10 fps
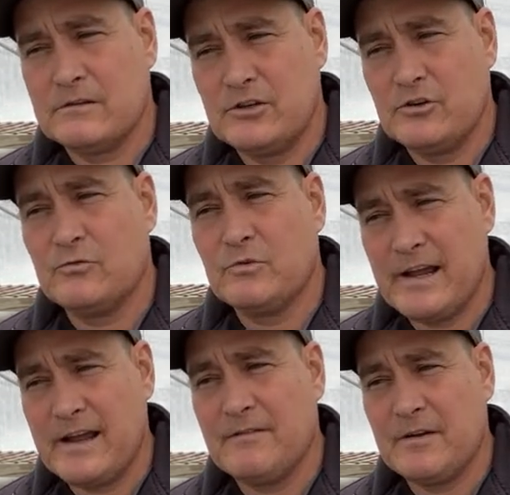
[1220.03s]
you would
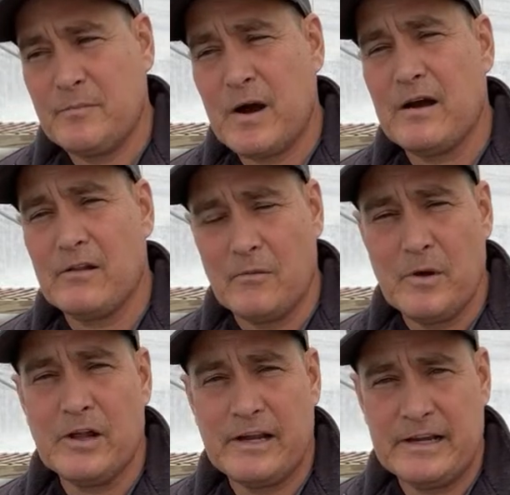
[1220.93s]
have a pile of
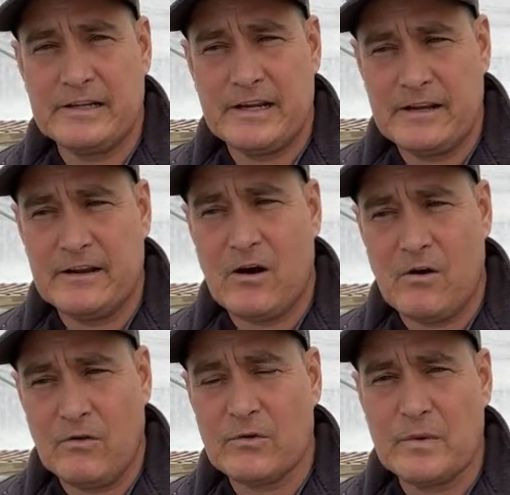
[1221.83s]
money in getting
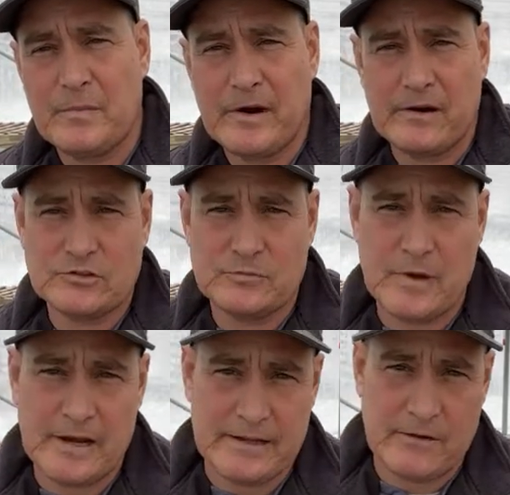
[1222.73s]
all the repairs
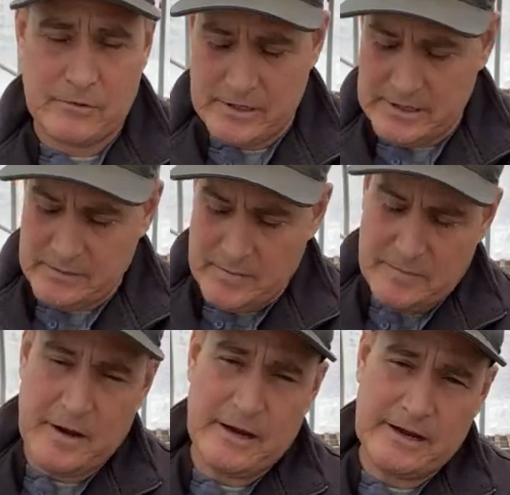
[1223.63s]
made that would need to be
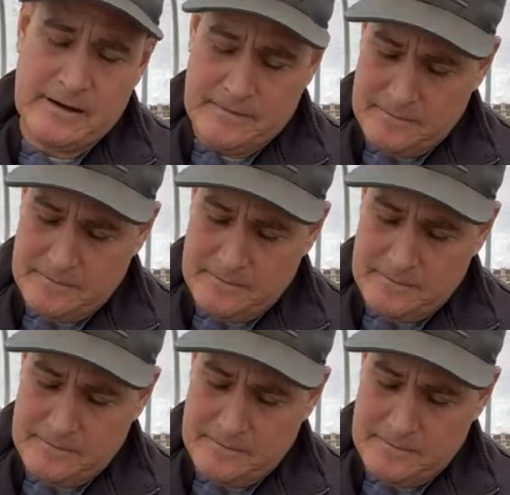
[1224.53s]
made.